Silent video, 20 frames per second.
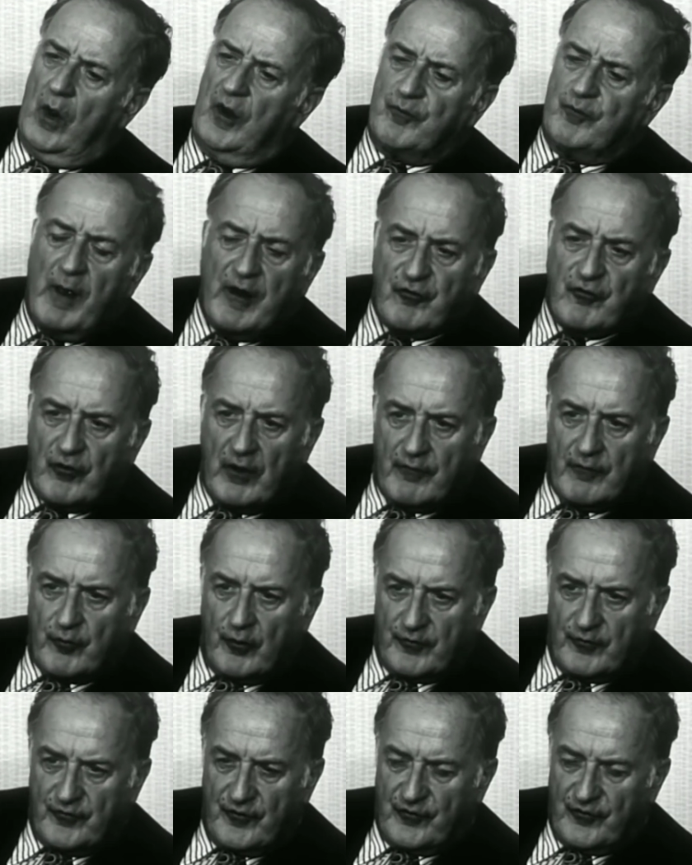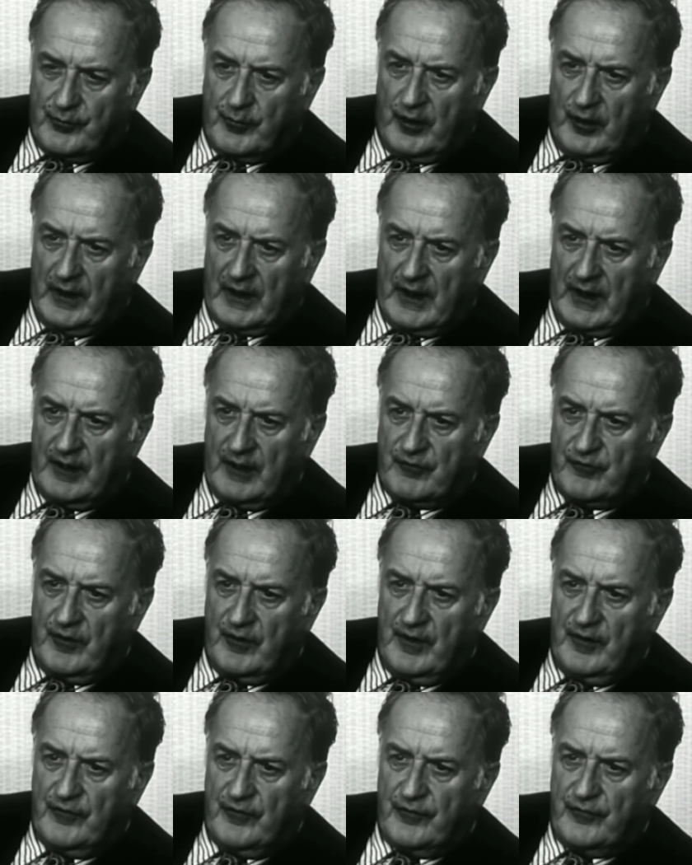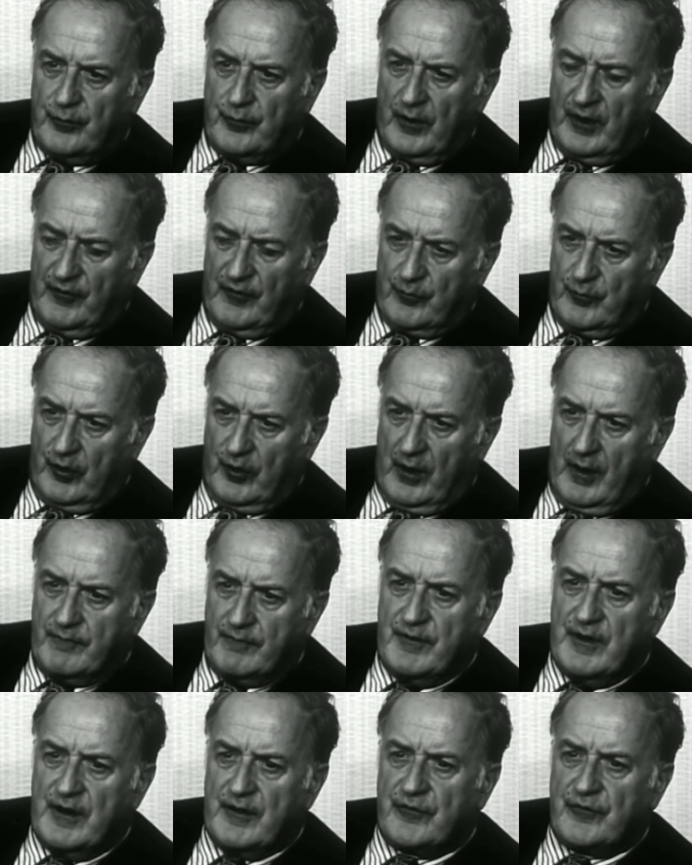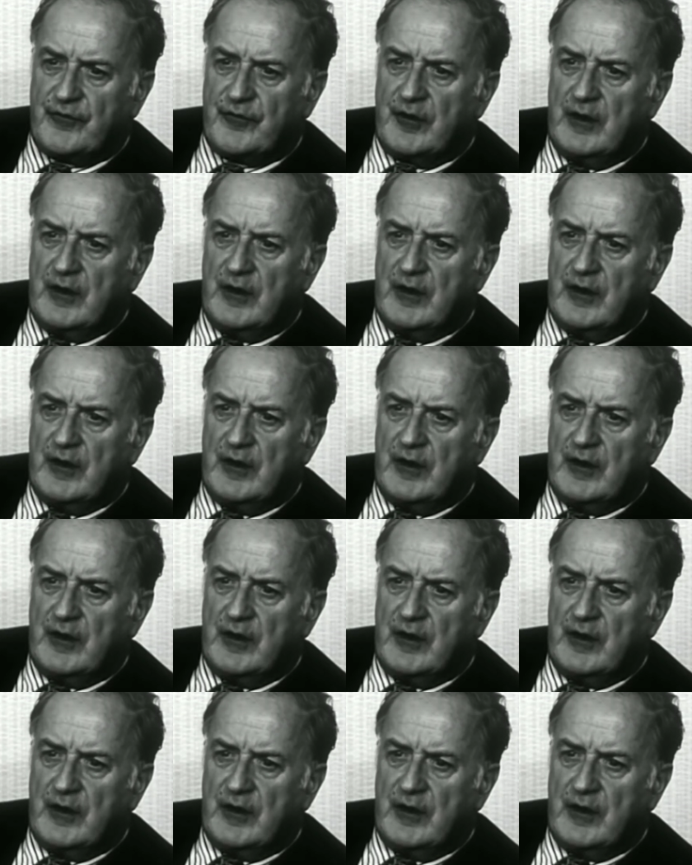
Especially, of course, in the smaller countries, where it's more obvious.